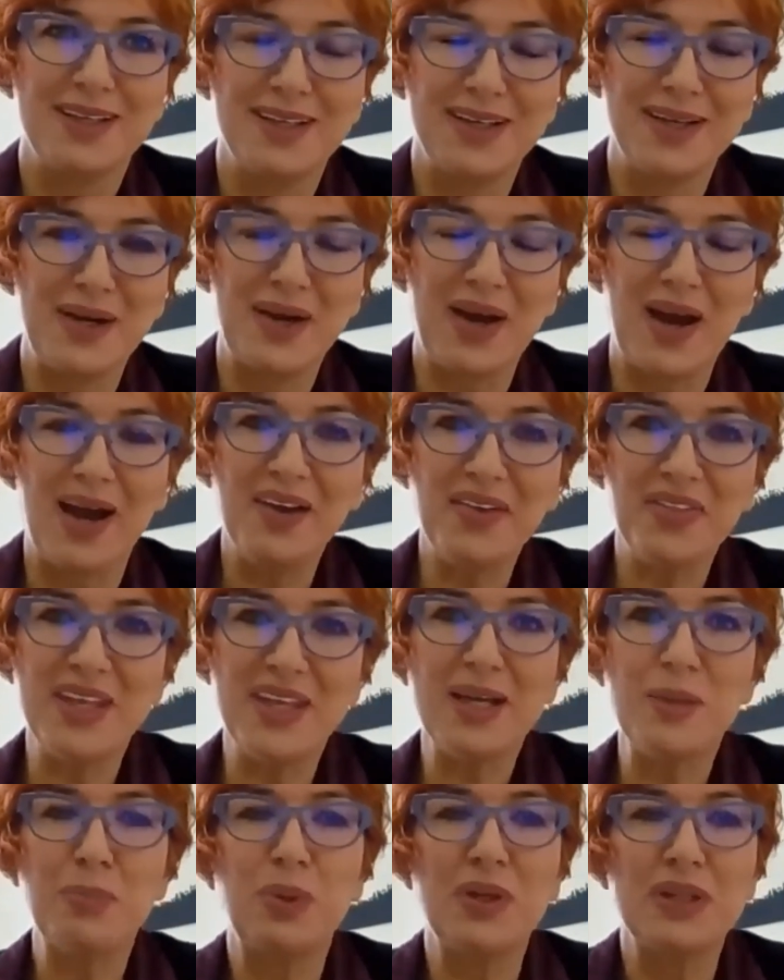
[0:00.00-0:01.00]
I
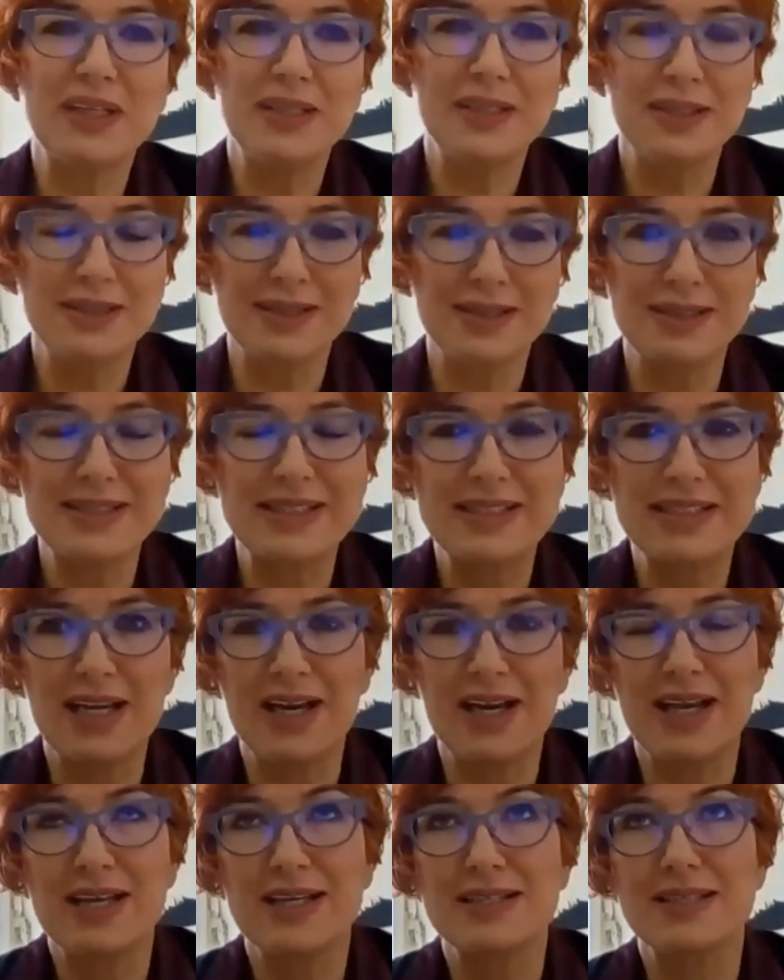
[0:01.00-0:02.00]
think political
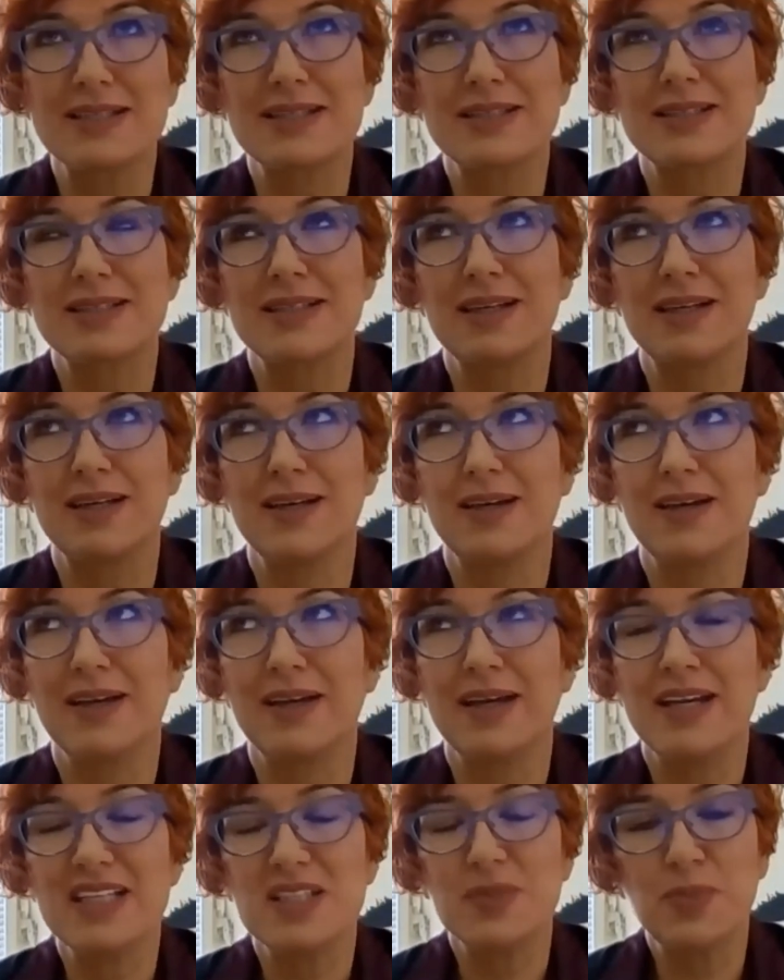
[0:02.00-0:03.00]
science
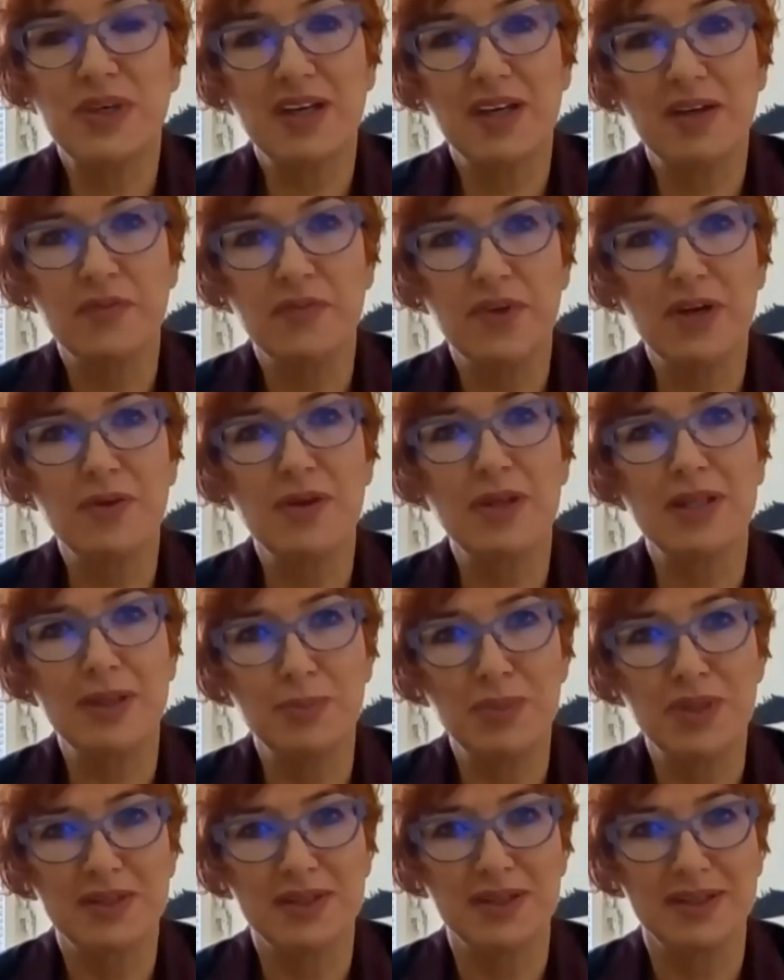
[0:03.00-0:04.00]
has become very
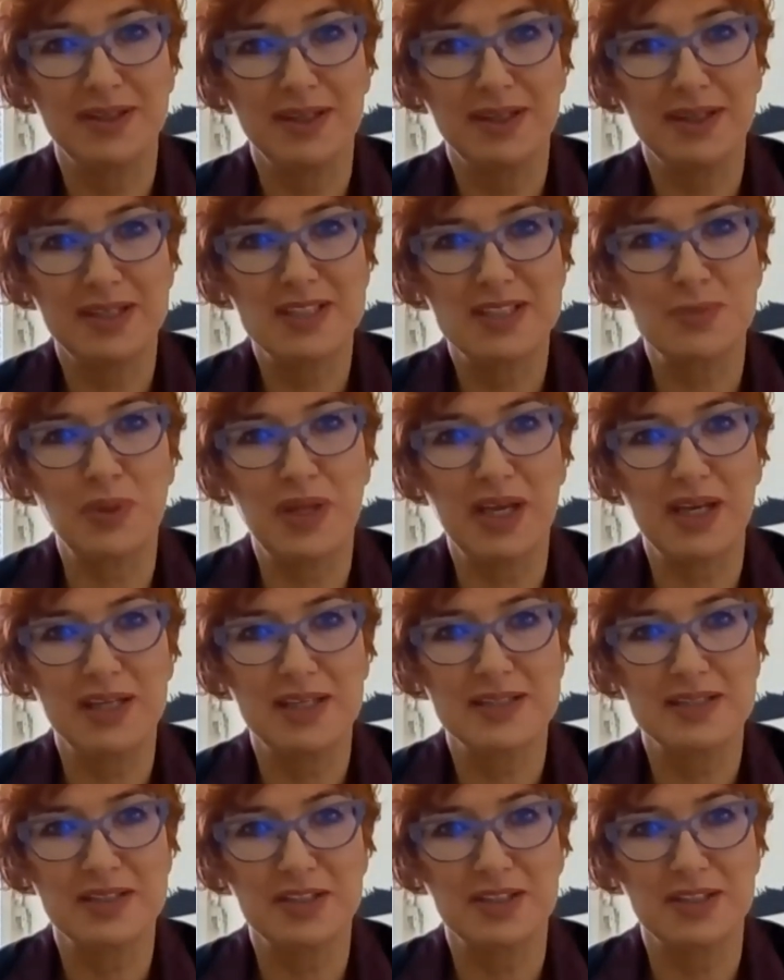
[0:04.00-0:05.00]
limited in
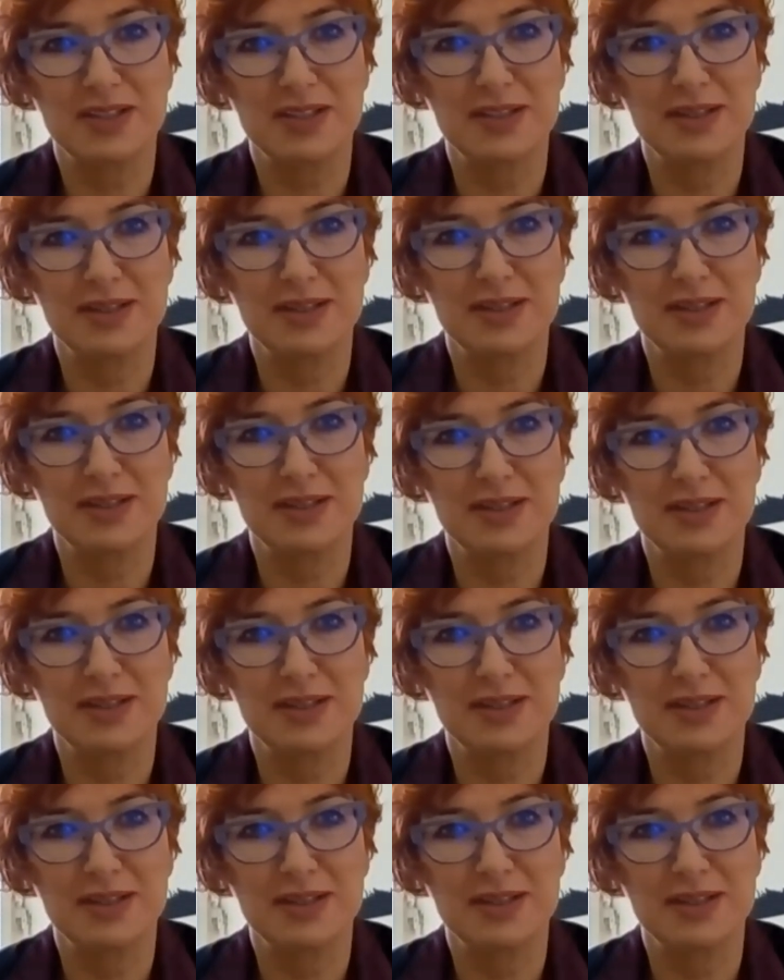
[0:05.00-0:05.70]
explaining certain